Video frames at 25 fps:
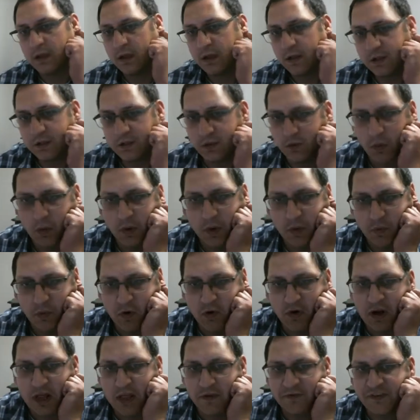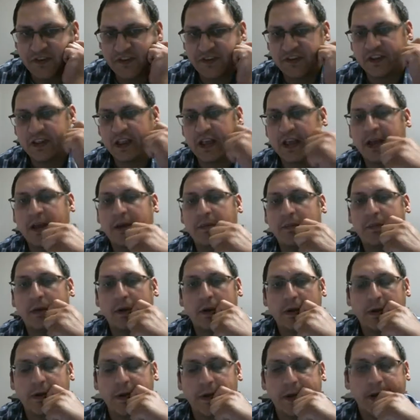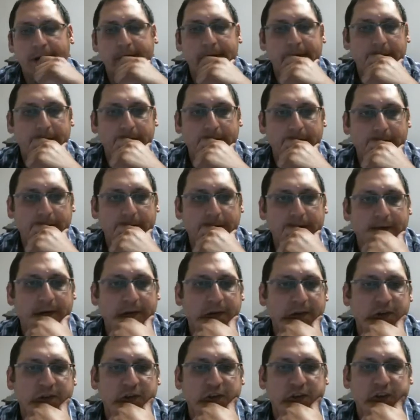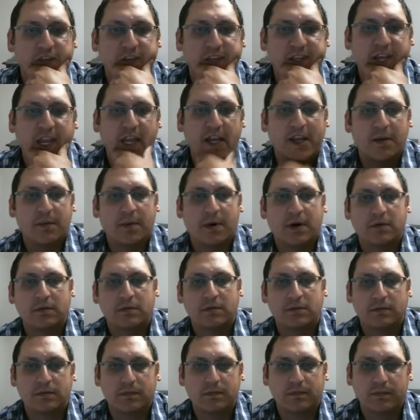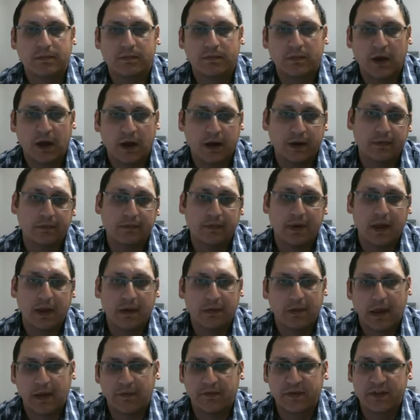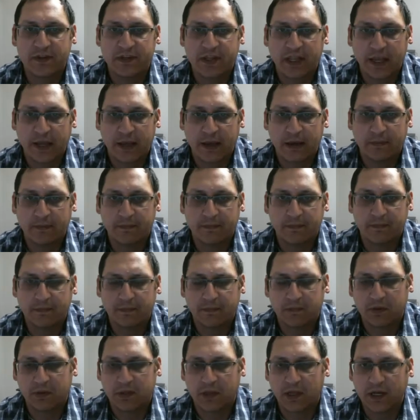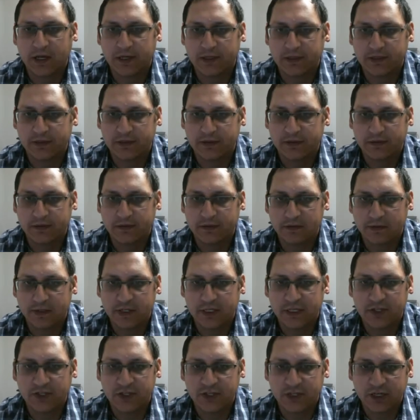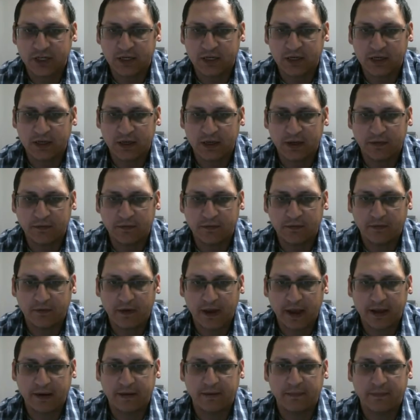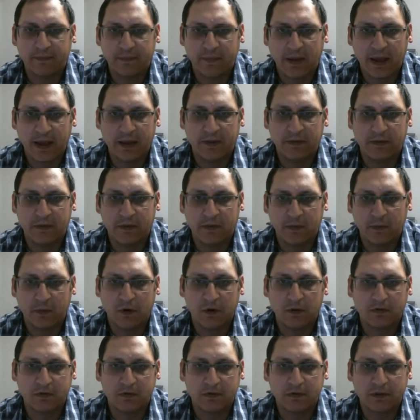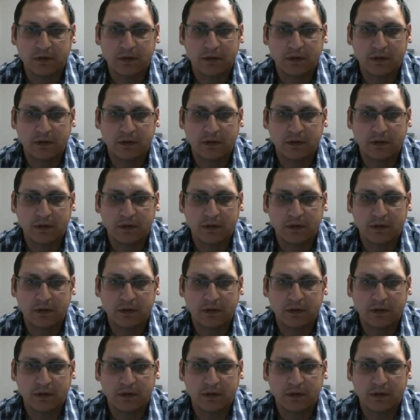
So one more heavy slam should take him out. Heavy slam plus leech seed if at the most.